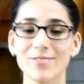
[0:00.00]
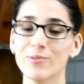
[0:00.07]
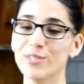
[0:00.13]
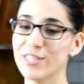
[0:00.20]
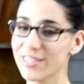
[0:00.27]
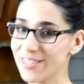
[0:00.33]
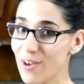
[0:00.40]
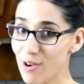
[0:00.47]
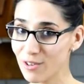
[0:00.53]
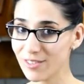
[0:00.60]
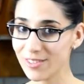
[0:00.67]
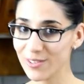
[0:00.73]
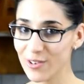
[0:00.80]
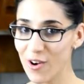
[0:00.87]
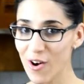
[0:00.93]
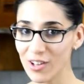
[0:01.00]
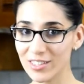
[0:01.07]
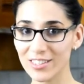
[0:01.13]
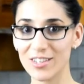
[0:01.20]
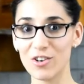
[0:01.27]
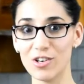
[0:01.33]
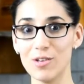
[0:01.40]
which is also called
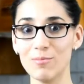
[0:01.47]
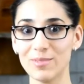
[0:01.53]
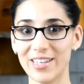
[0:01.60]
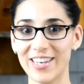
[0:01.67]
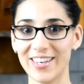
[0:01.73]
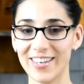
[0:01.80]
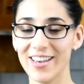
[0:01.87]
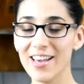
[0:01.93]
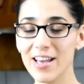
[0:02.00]
Golabki.